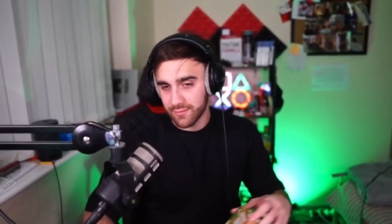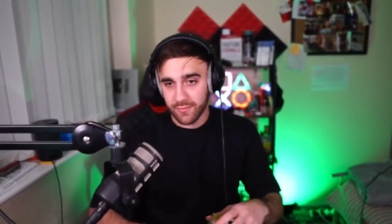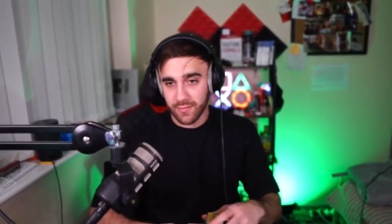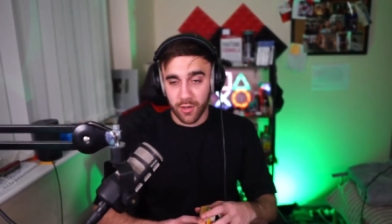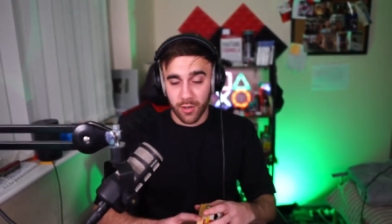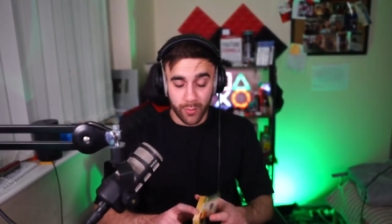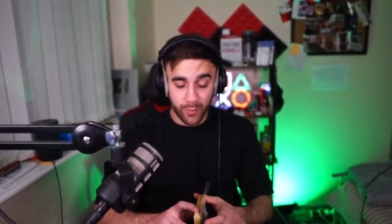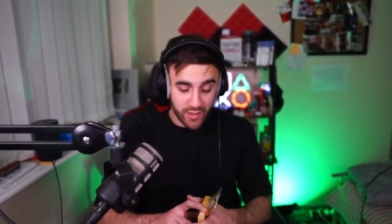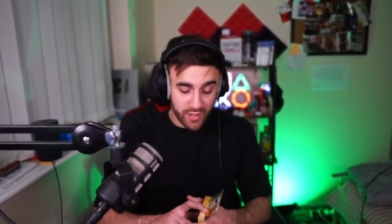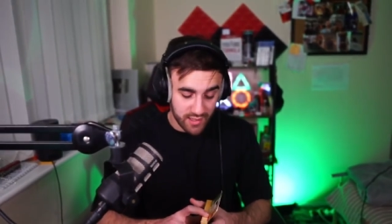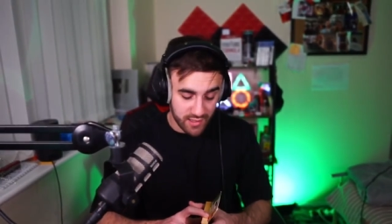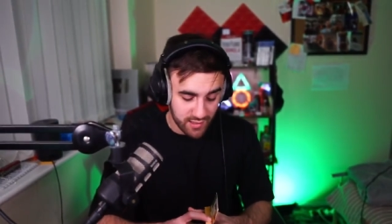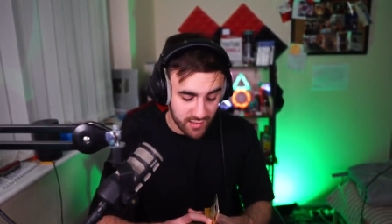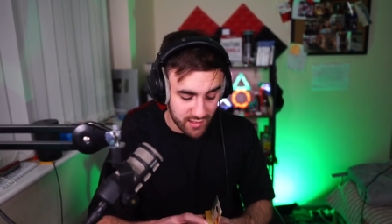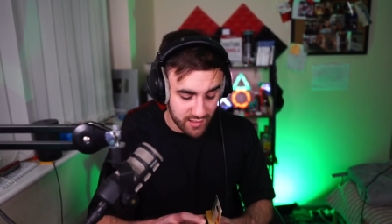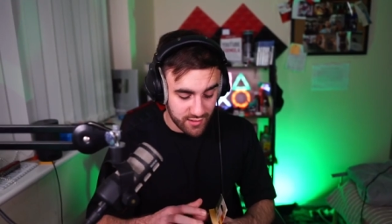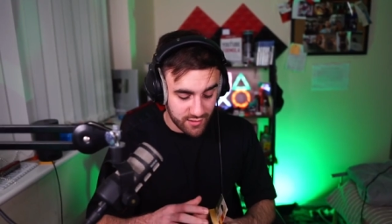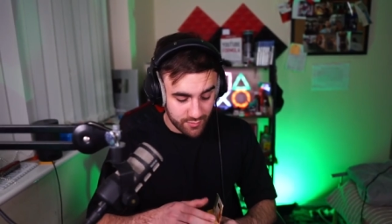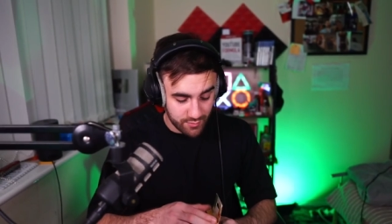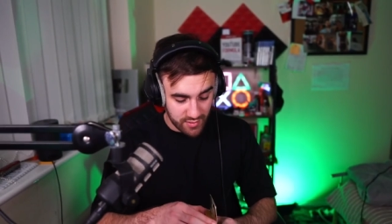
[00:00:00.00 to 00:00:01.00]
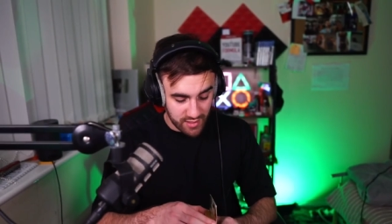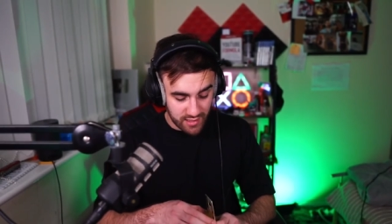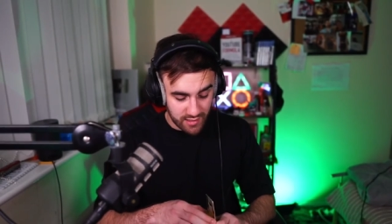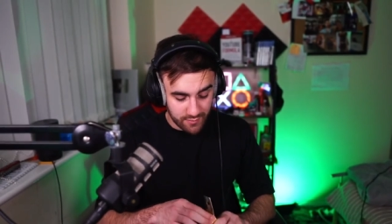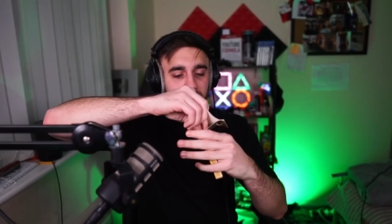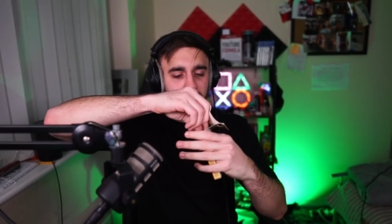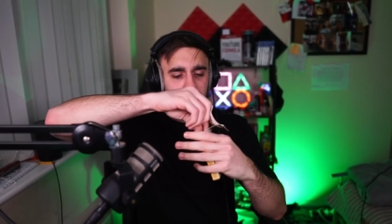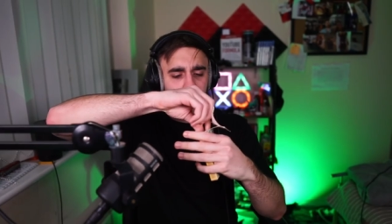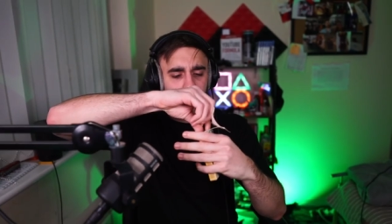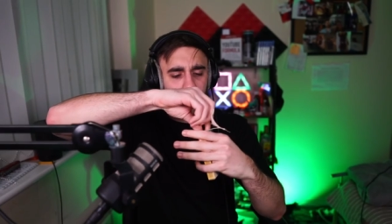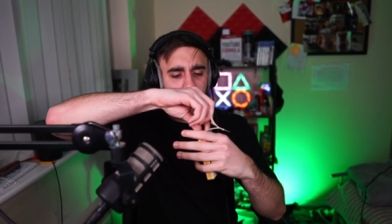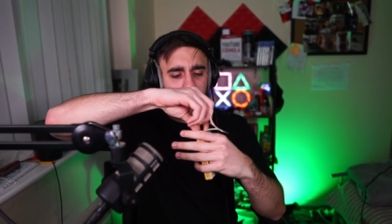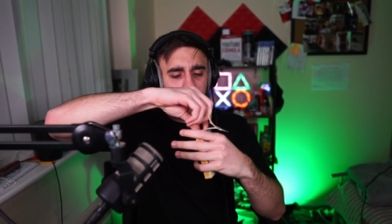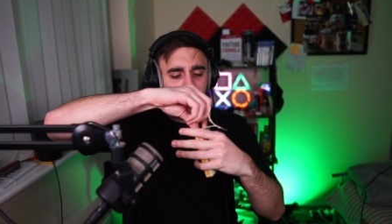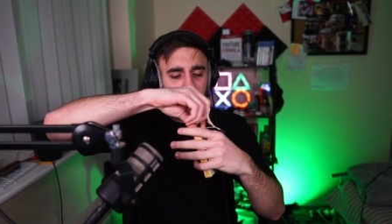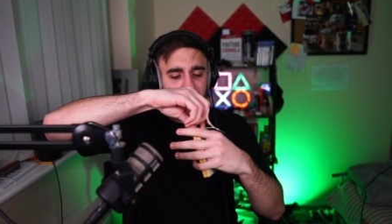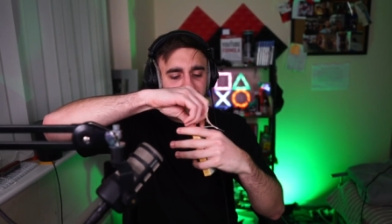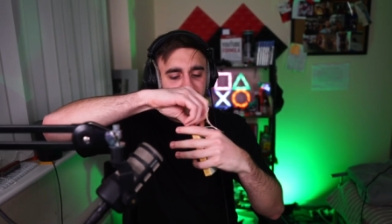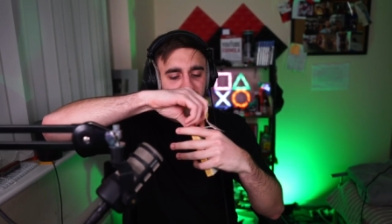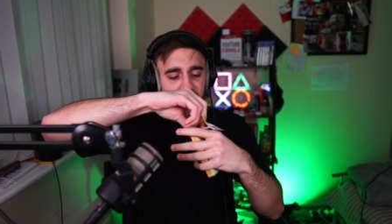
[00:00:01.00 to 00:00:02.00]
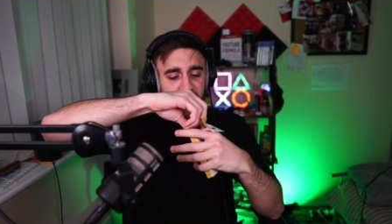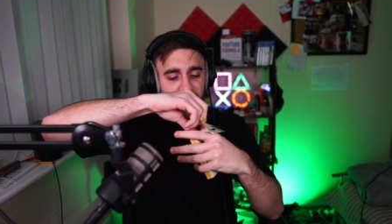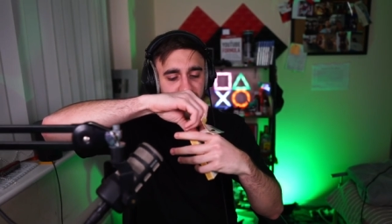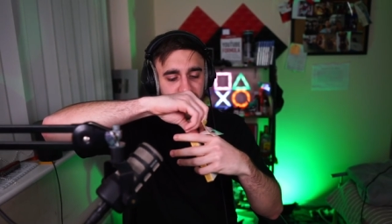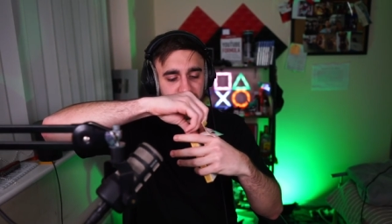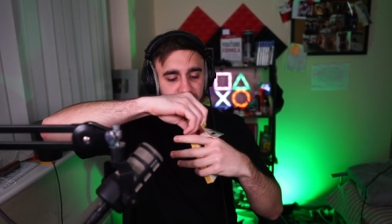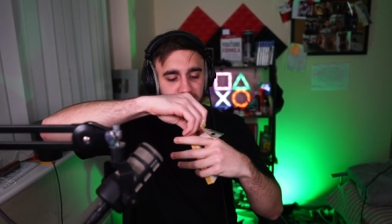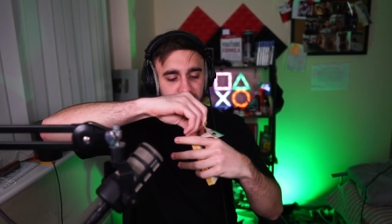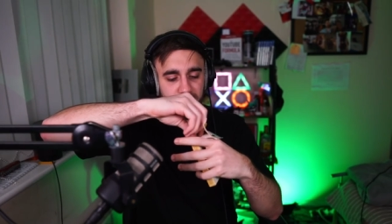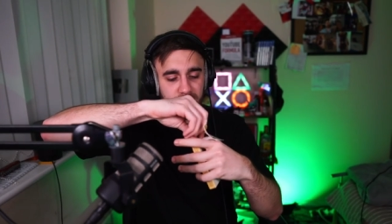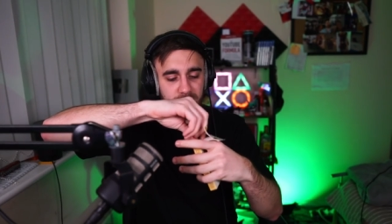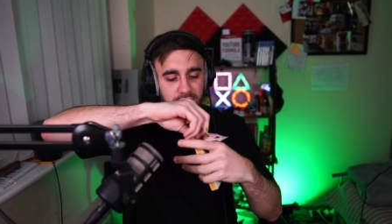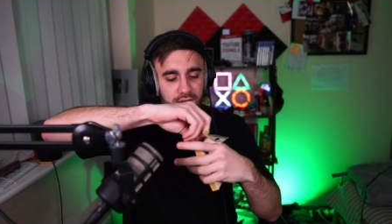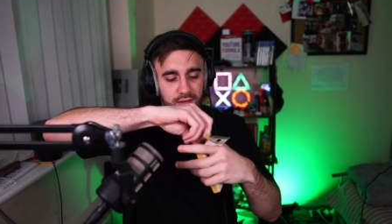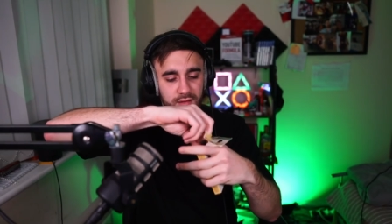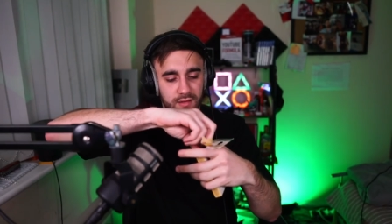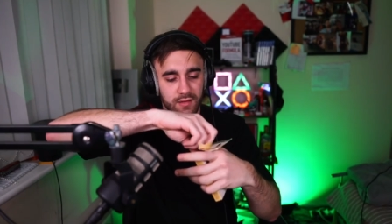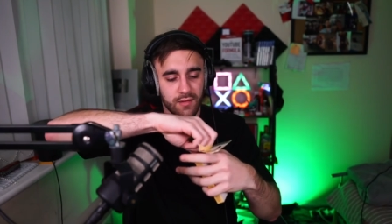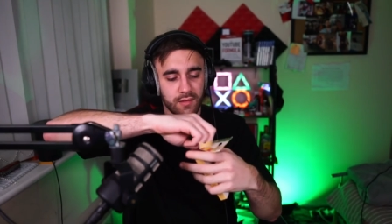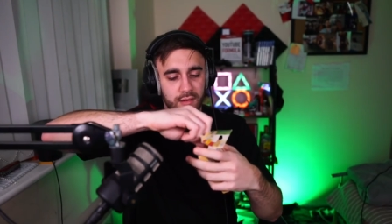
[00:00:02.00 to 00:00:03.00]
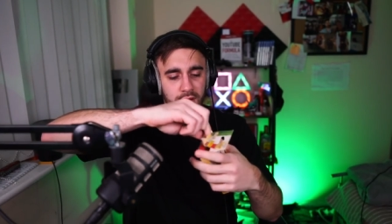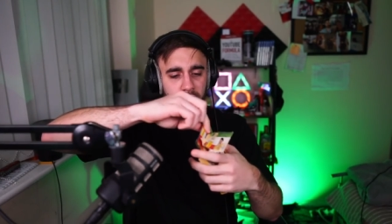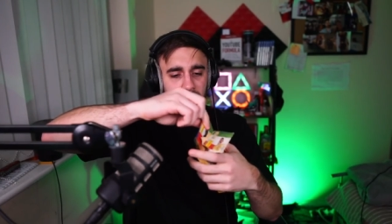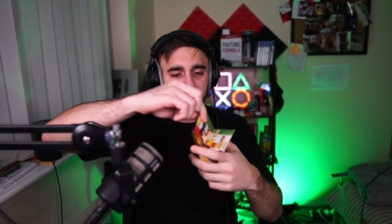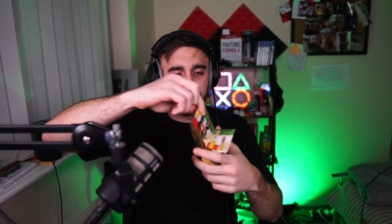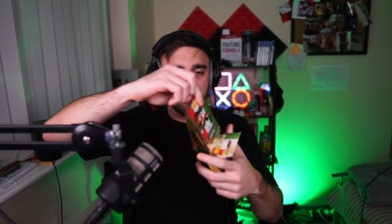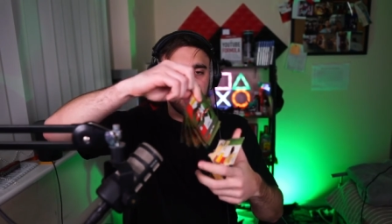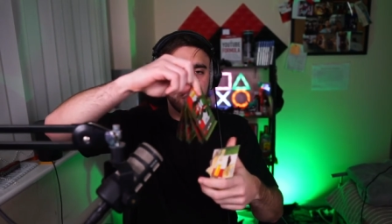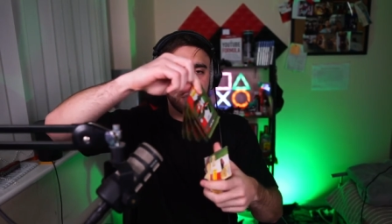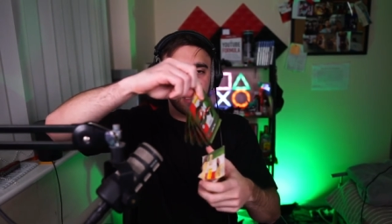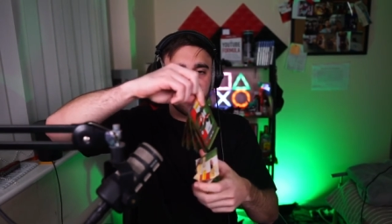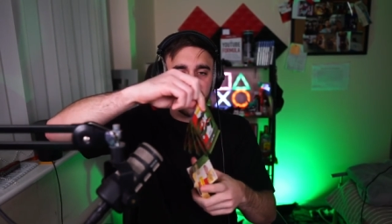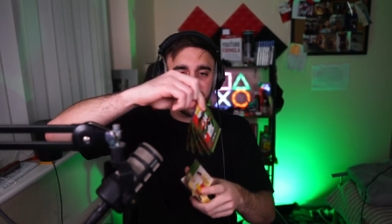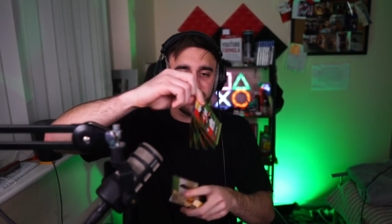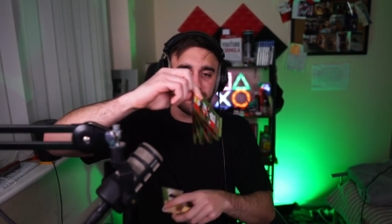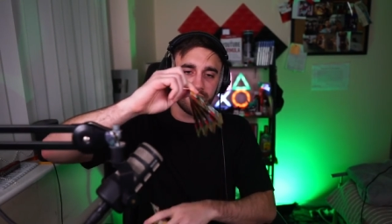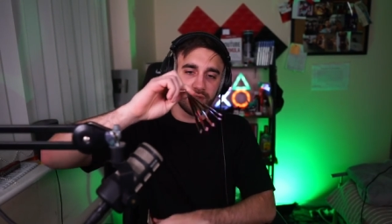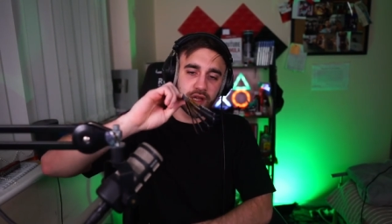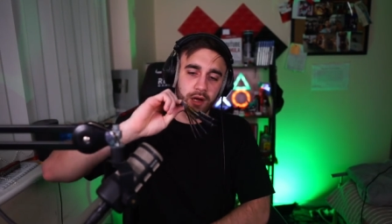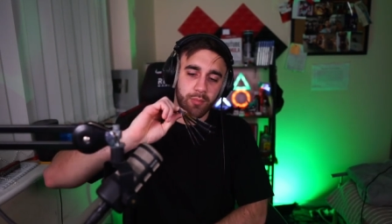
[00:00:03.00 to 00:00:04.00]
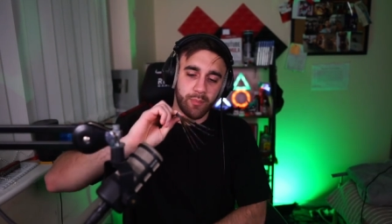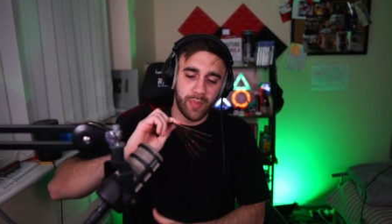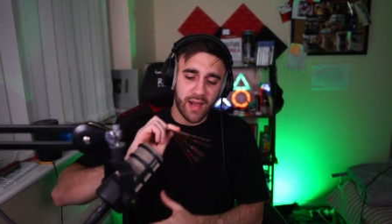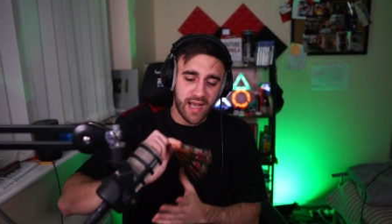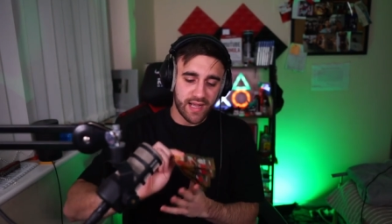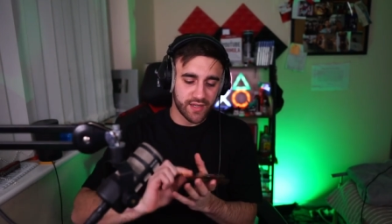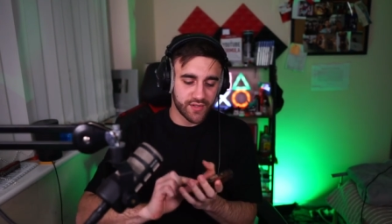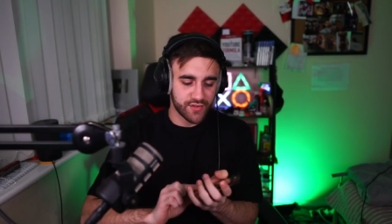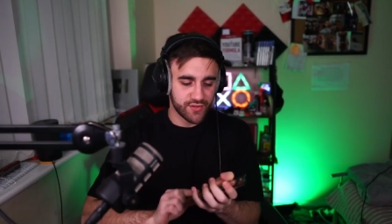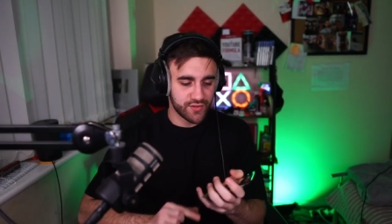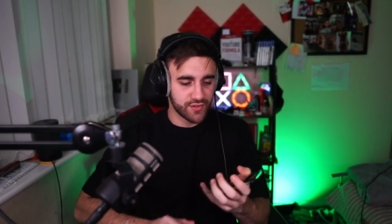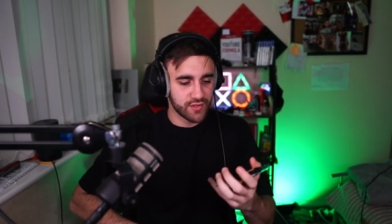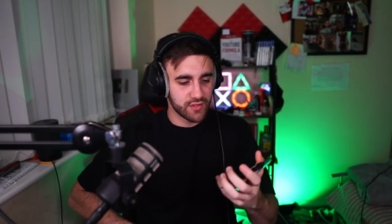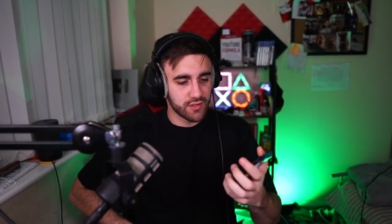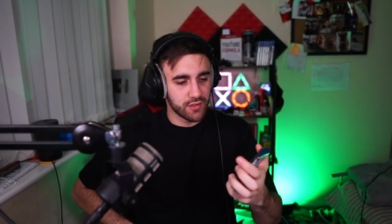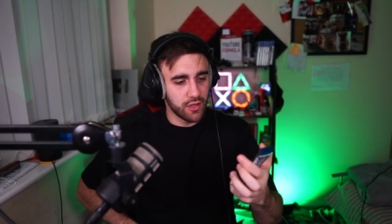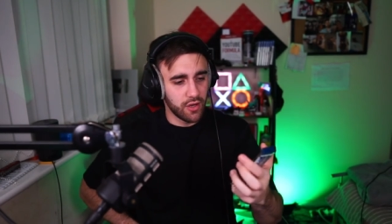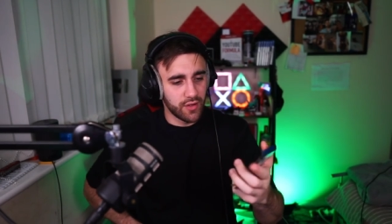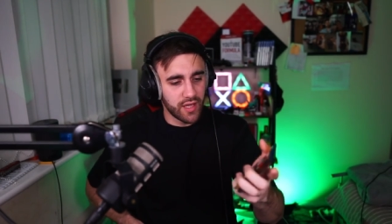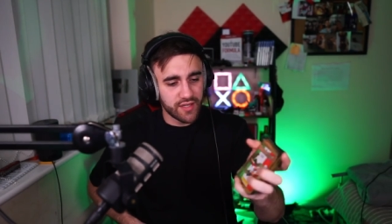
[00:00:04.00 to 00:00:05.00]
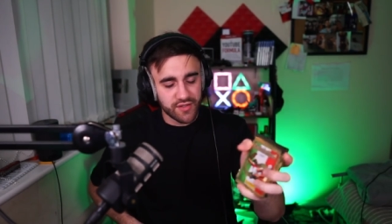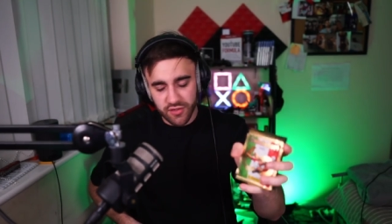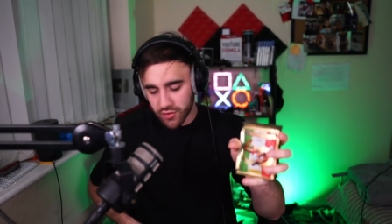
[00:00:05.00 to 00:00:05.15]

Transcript: We're opening these, mate. Oh, what was this? Oh, okay, so they are packs. Oh, that's